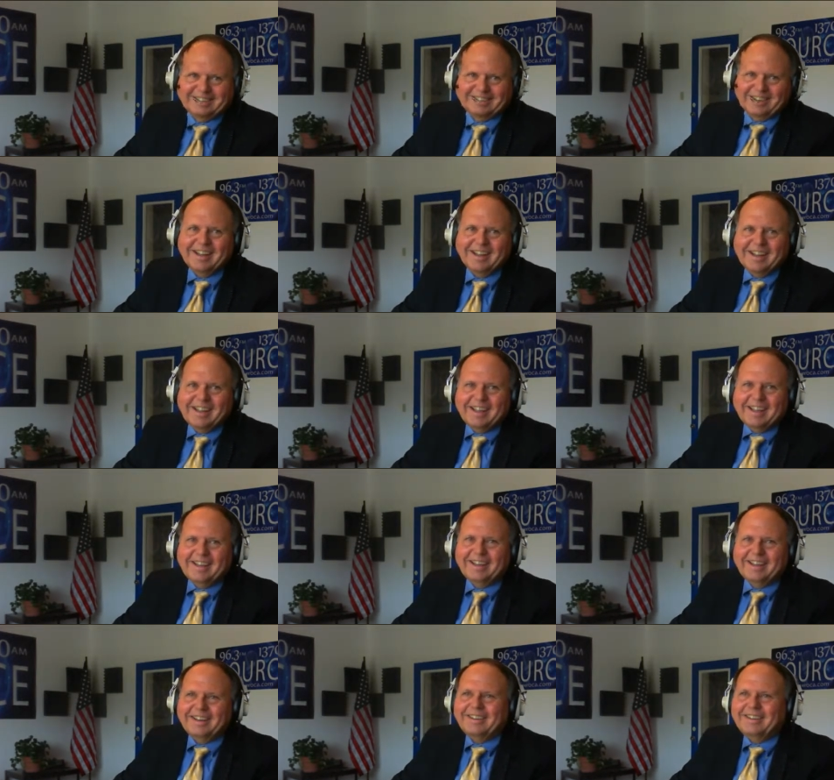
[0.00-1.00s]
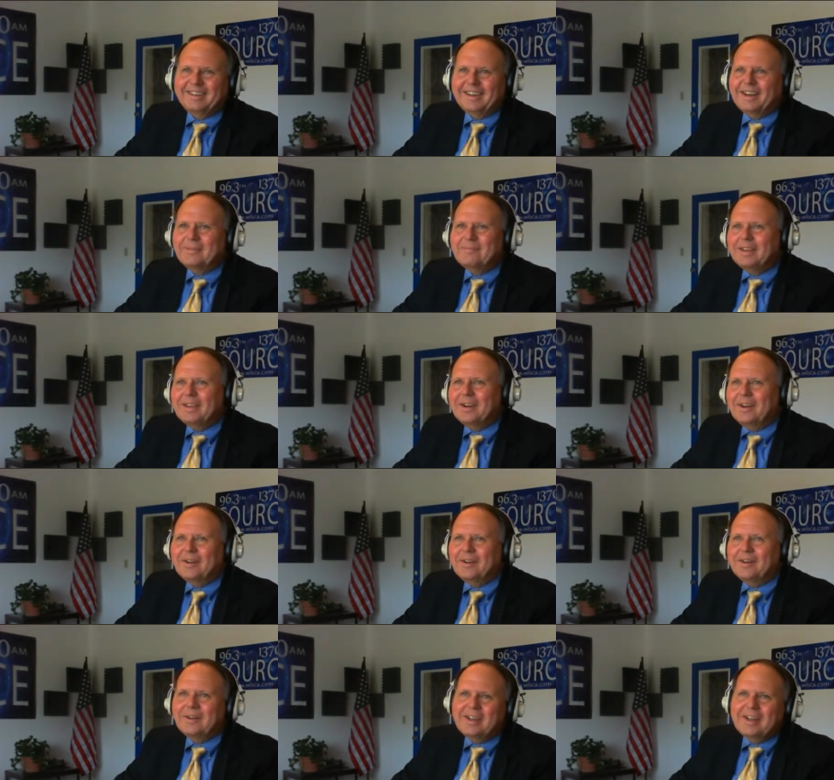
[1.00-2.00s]
so it, uh, you
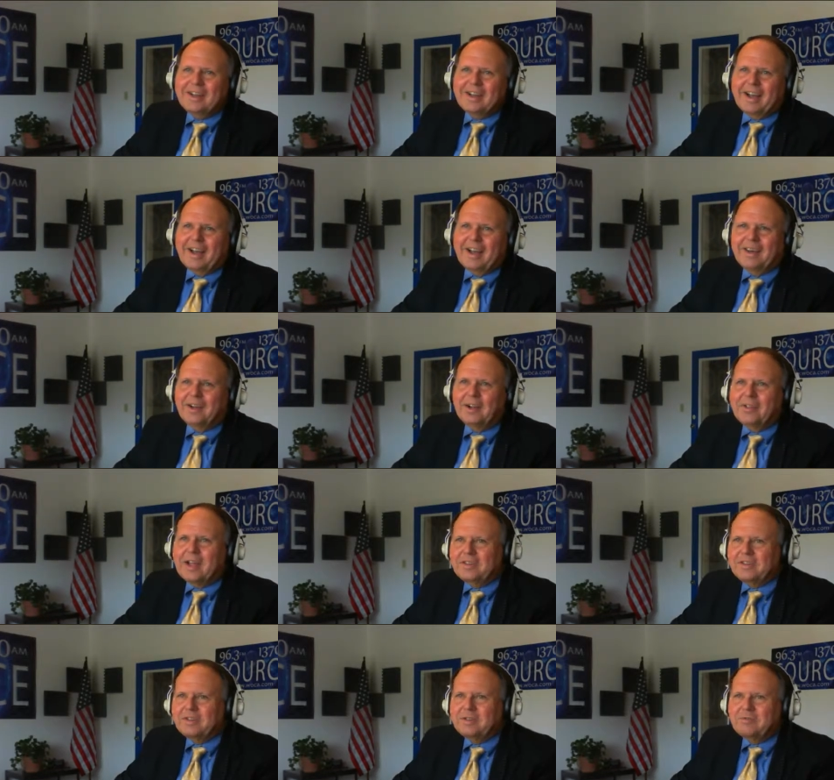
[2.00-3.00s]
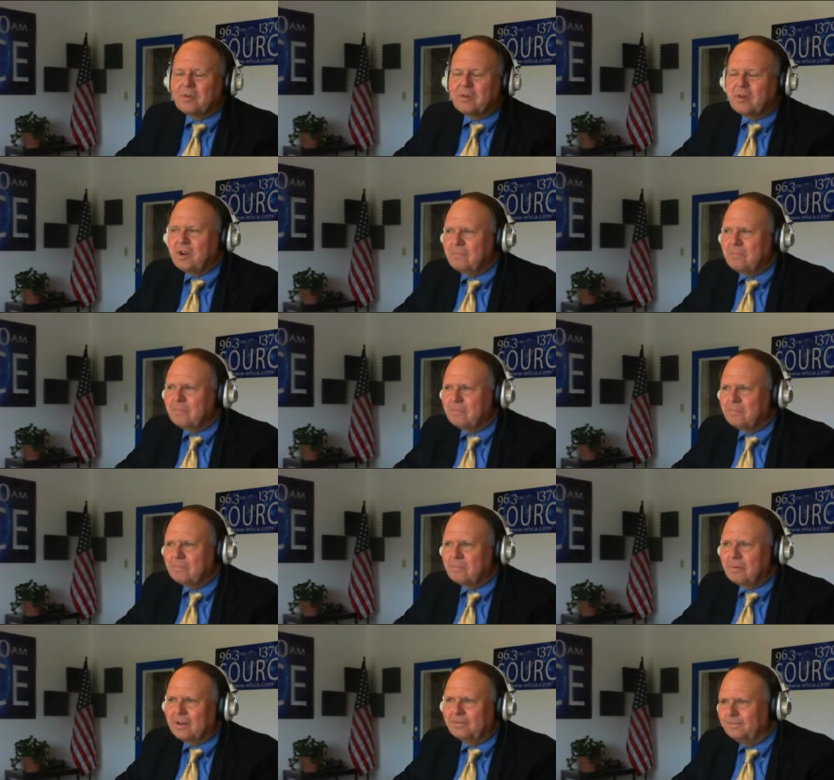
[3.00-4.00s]
know, I know that's his dream,
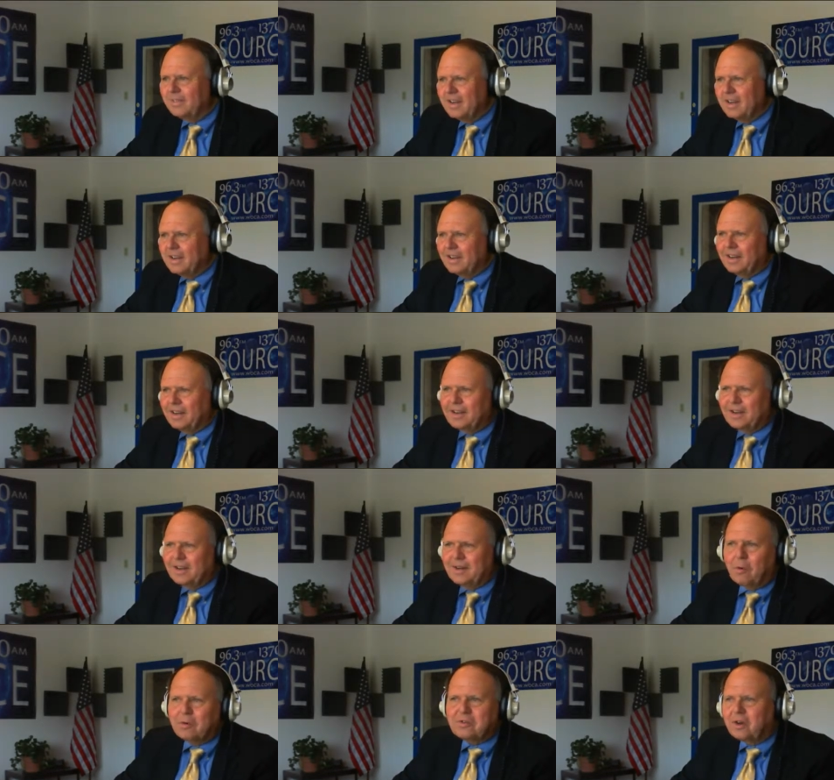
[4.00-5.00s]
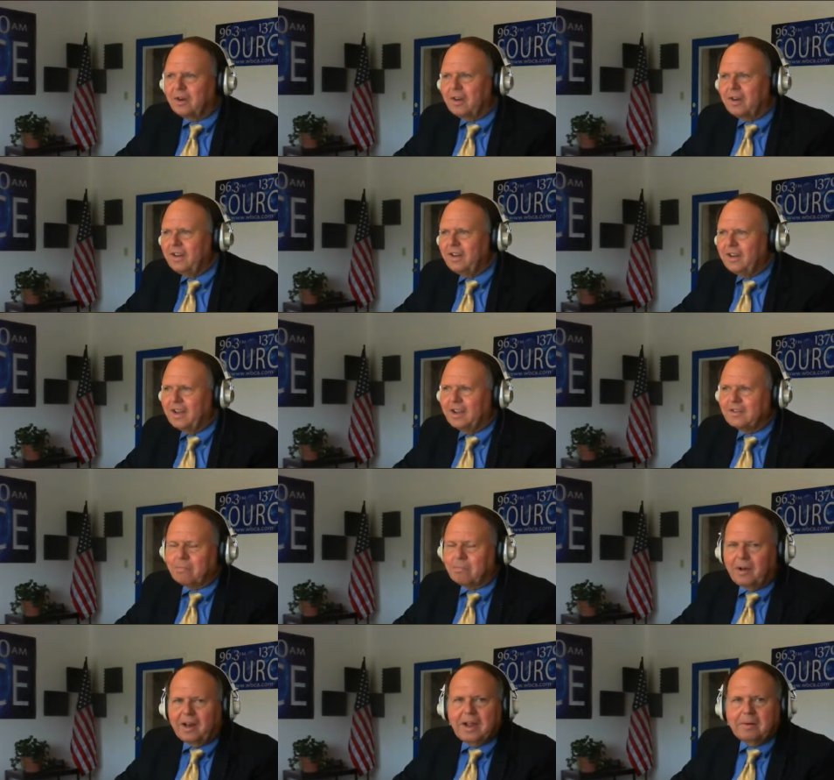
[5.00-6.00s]
but uh, fortunately he has a
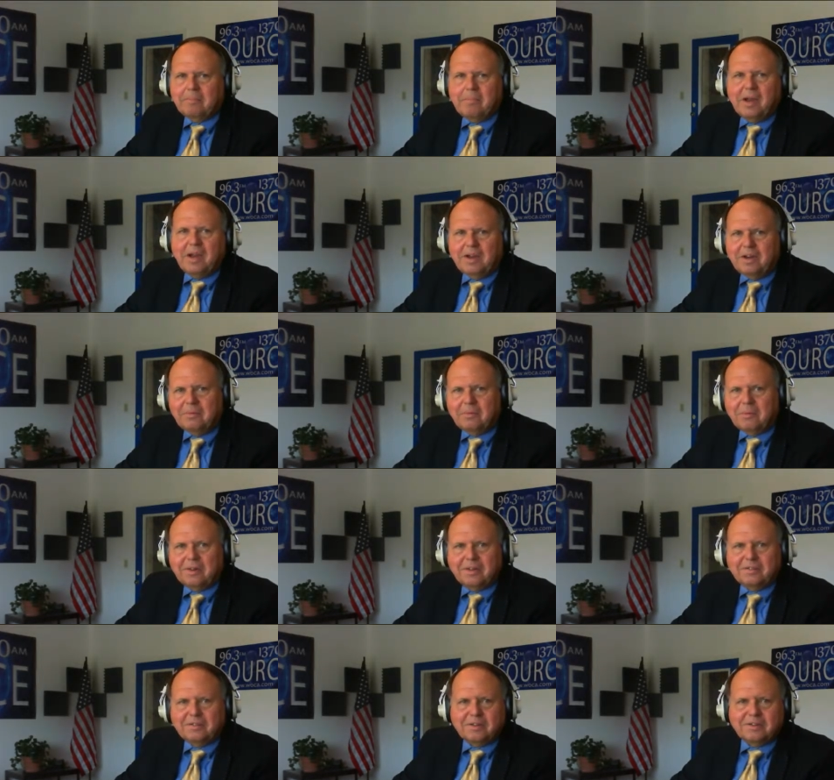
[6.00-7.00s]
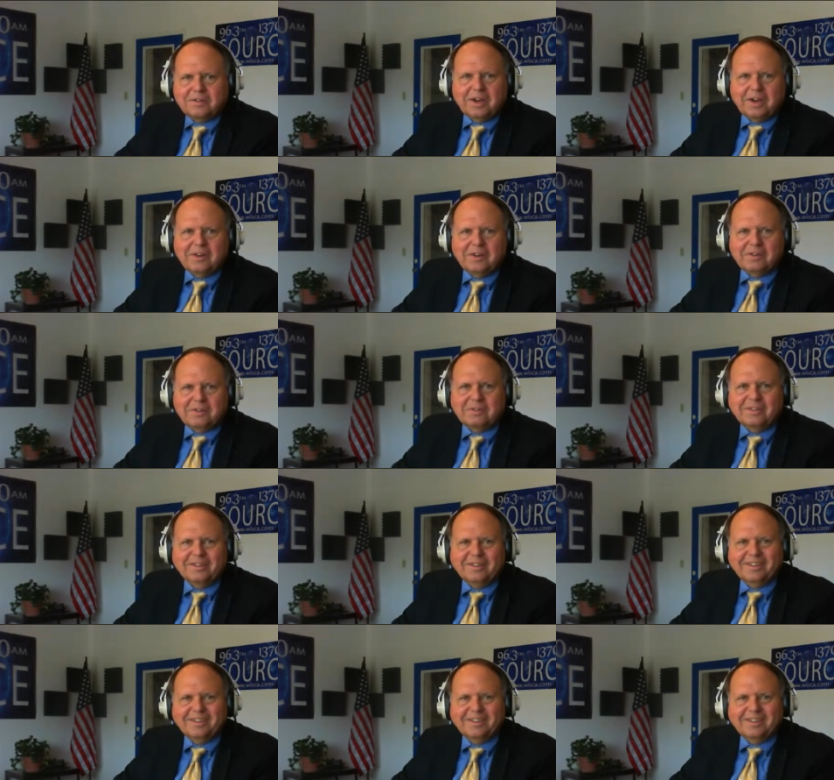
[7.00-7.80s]
plan B with his education.